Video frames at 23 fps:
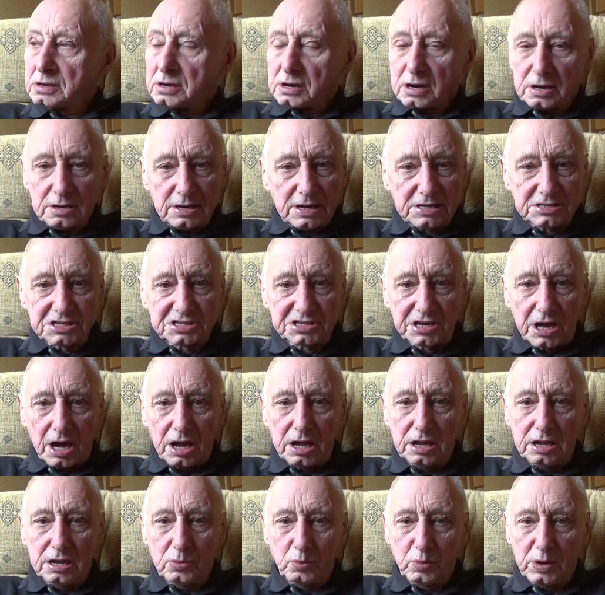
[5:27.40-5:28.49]
And as I
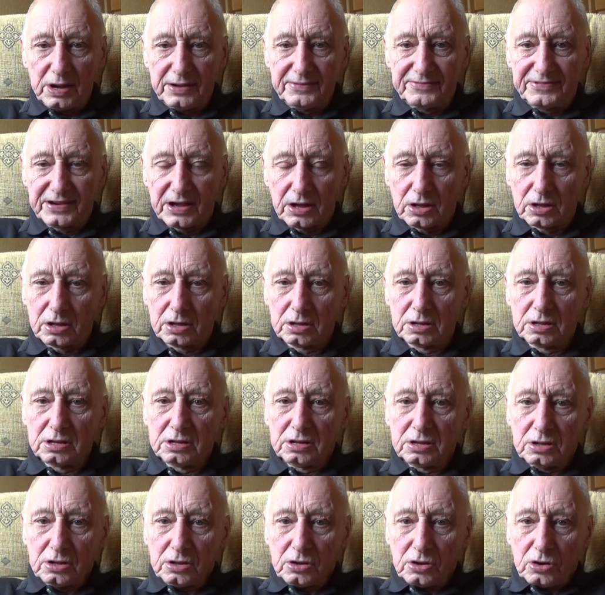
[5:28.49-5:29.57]
say, we've
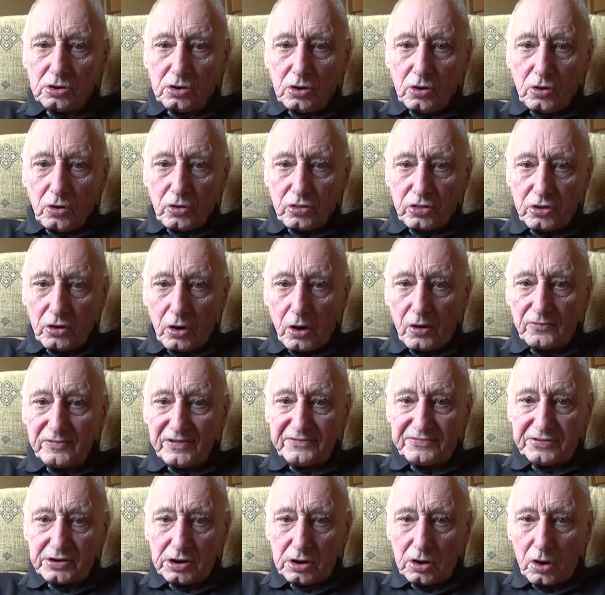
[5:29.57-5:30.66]
thought of it
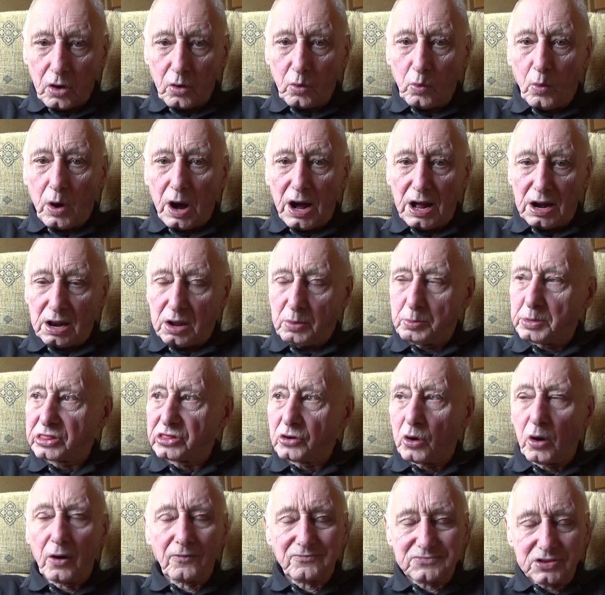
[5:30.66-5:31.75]
for a long while. We
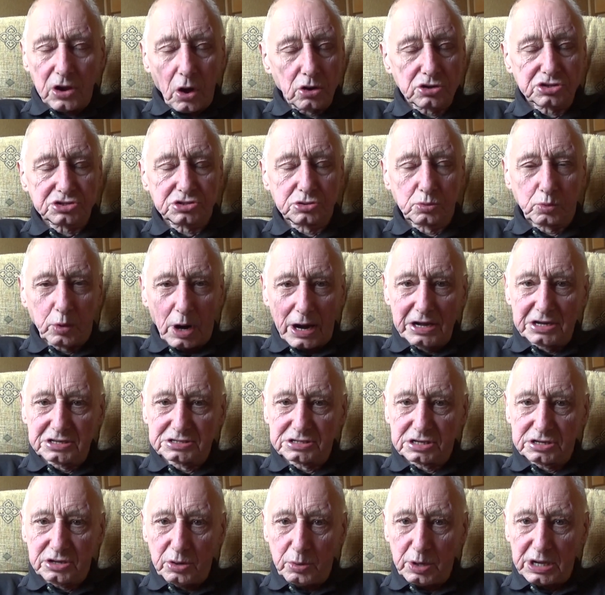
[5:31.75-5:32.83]
thought of lots of ways
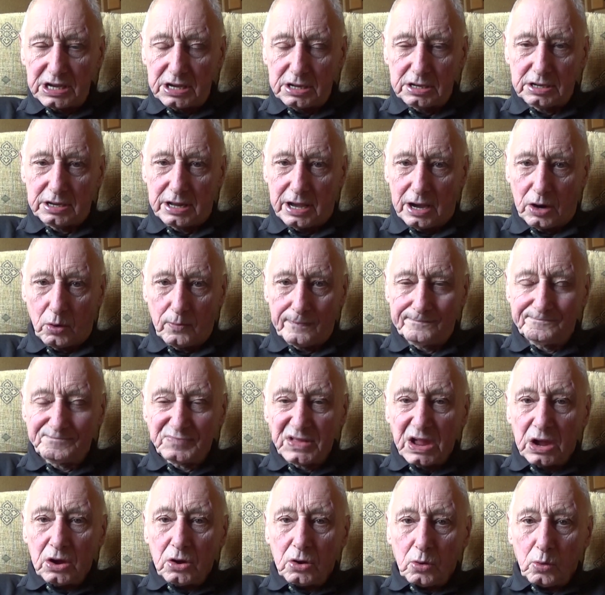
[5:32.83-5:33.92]
of doing it. Now,
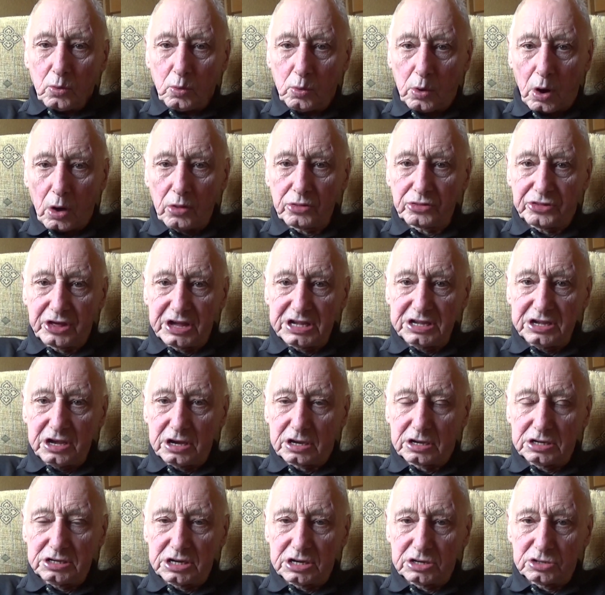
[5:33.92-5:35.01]
one thing you
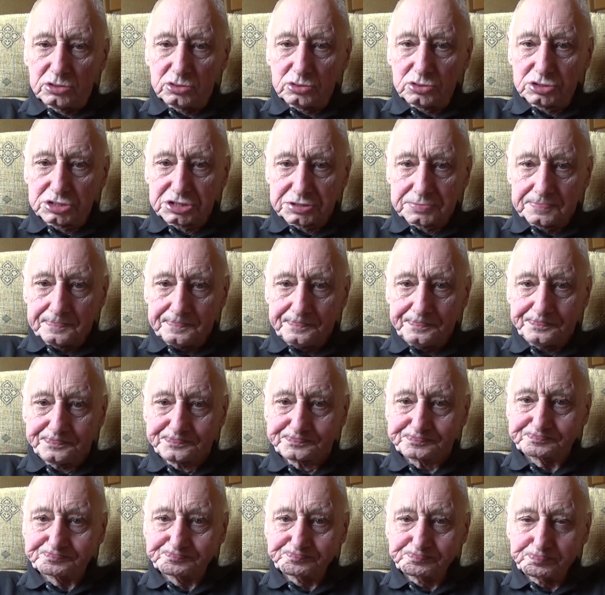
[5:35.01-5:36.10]
can use,
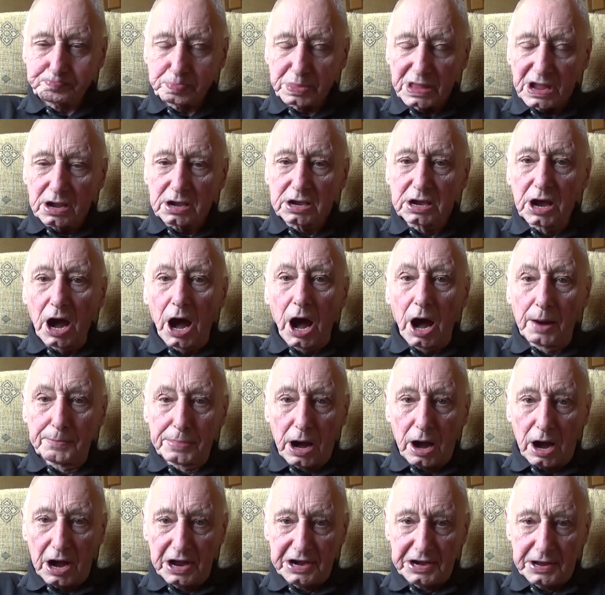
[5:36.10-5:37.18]

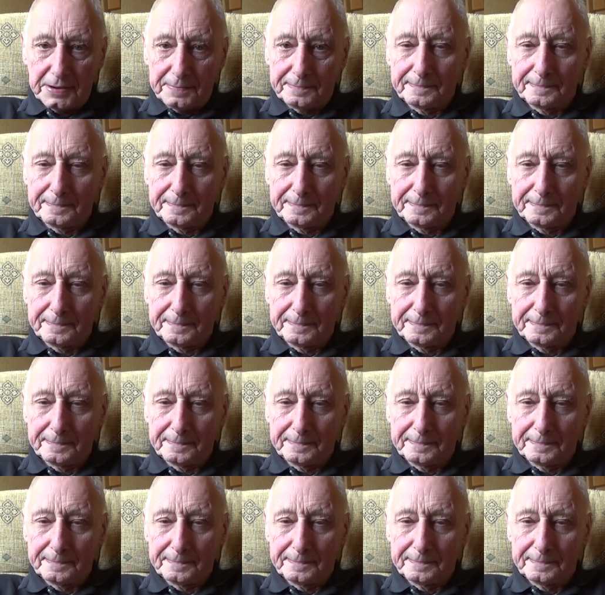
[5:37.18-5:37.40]
carbide.